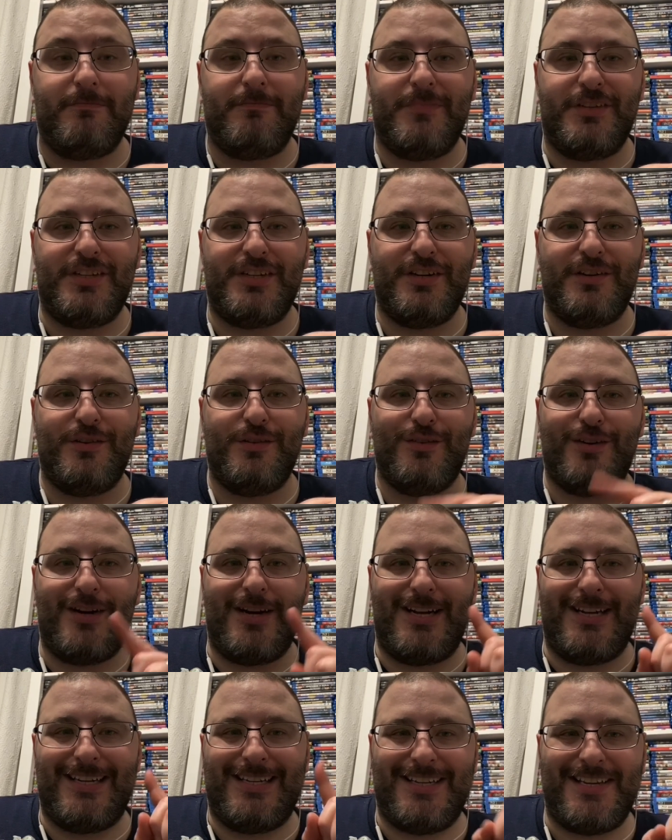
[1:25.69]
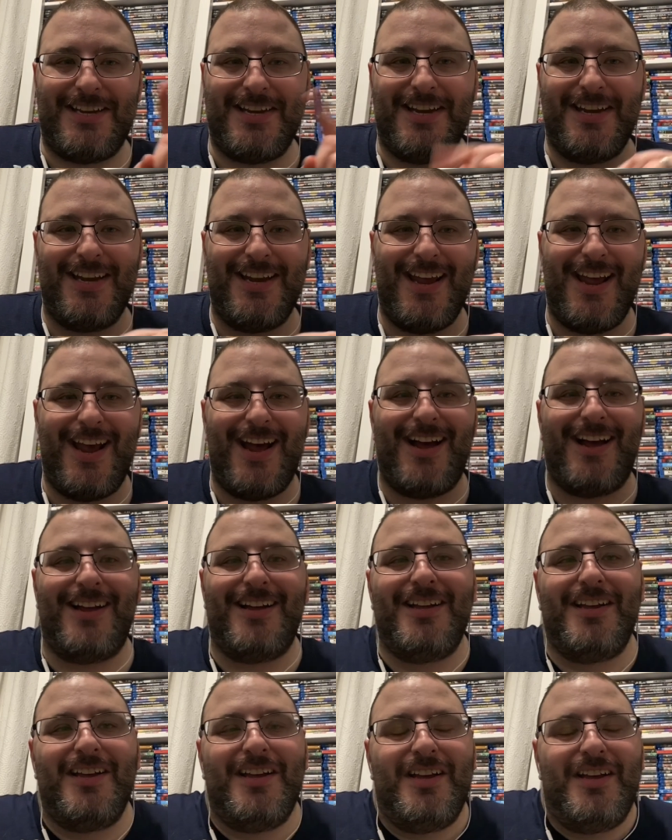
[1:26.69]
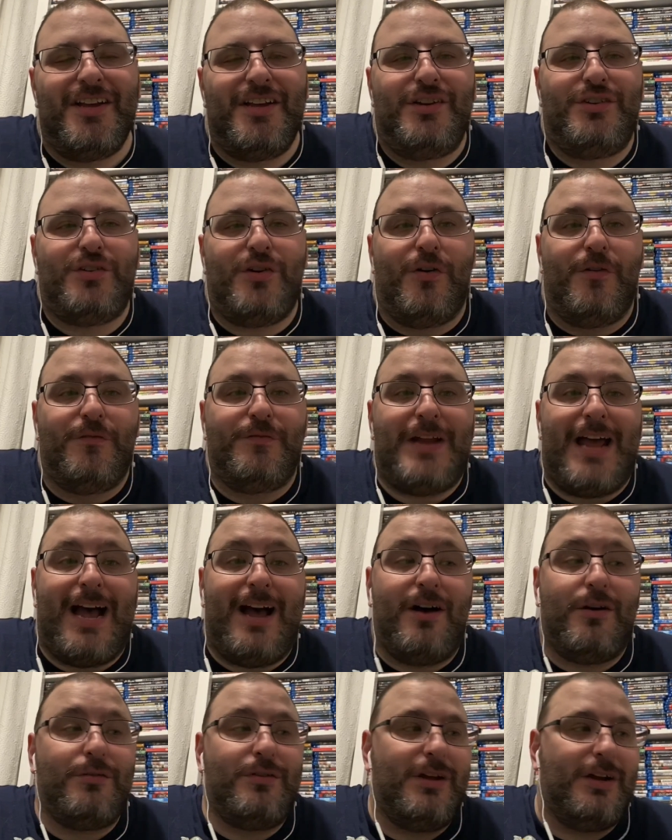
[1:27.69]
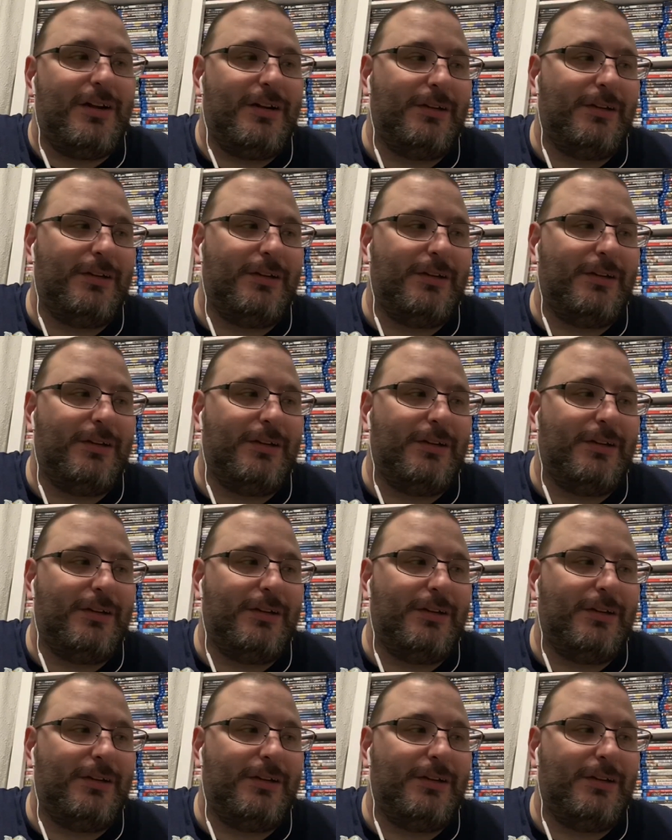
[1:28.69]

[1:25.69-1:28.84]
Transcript: So yeah, he drove down.